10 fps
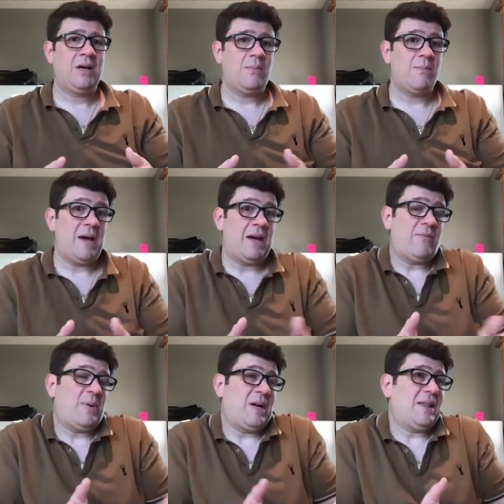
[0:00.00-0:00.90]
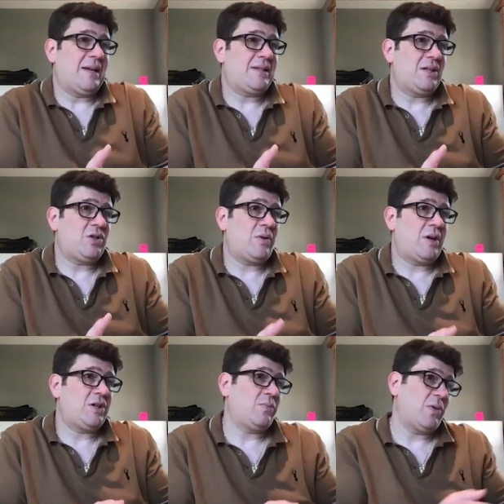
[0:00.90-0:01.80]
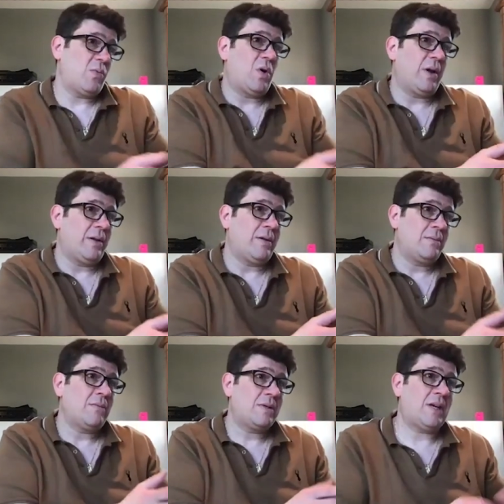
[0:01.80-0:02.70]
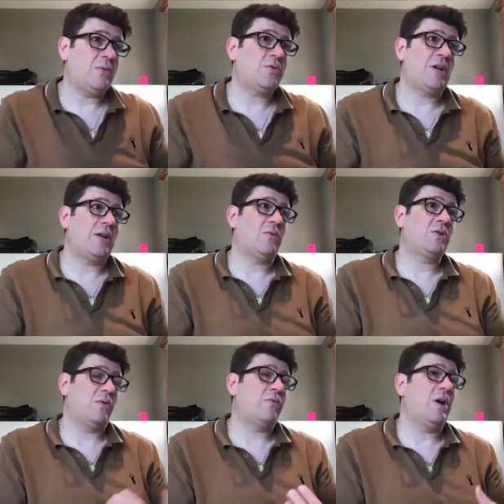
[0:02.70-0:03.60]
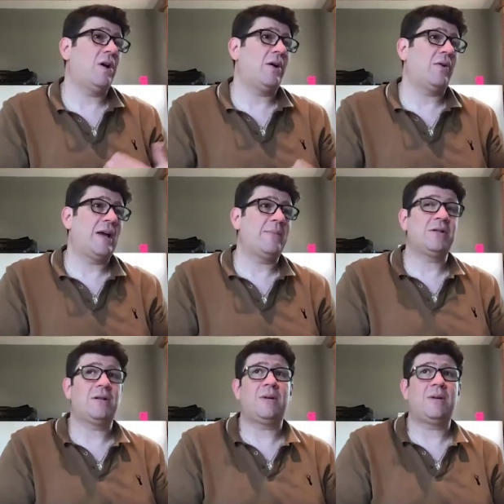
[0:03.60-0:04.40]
may have been in that situation with yeah. one sales channel, sort of relying on Amazon.